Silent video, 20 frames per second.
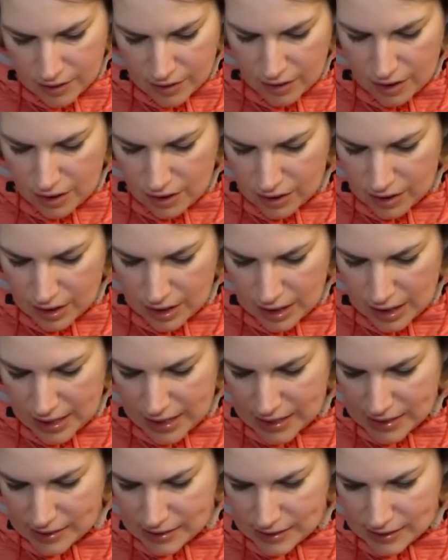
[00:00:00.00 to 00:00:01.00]
Oh,
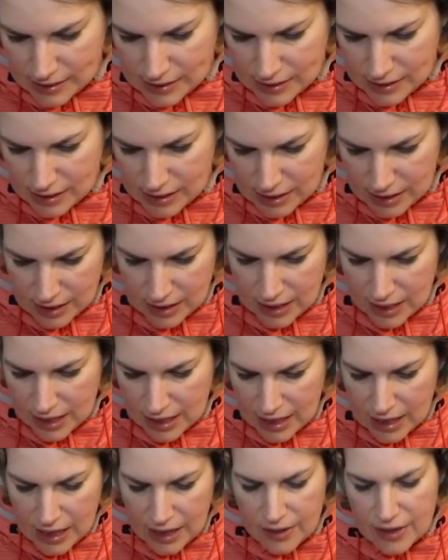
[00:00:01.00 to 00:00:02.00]
nice.
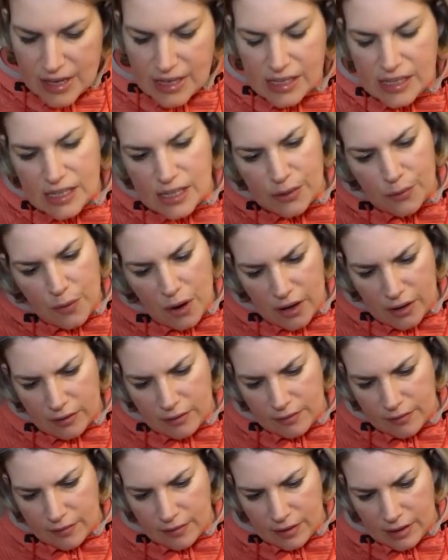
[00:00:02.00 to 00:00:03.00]
This is the one,
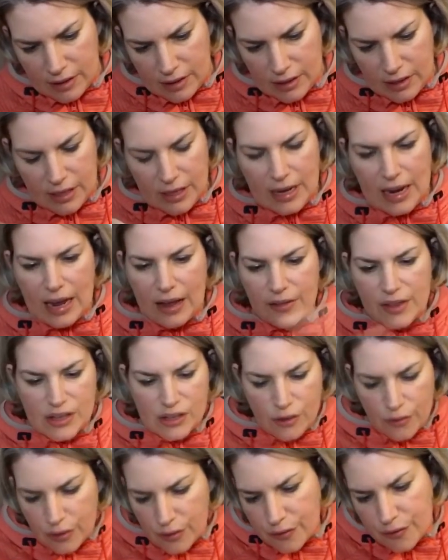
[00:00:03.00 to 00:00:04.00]
yeah, that's
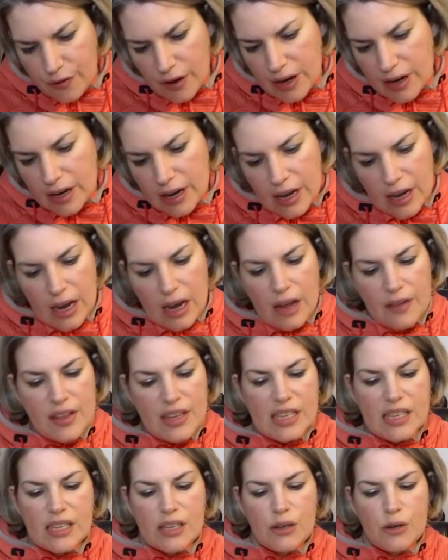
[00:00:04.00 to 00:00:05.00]
on the front.
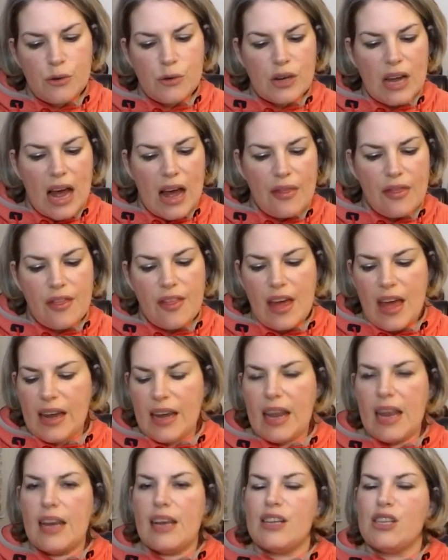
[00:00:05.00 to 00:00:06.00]
This is called And Then
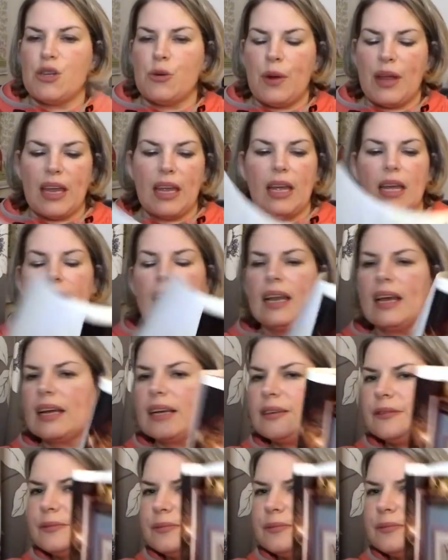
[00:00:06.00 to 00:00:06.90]
in a Twinkling.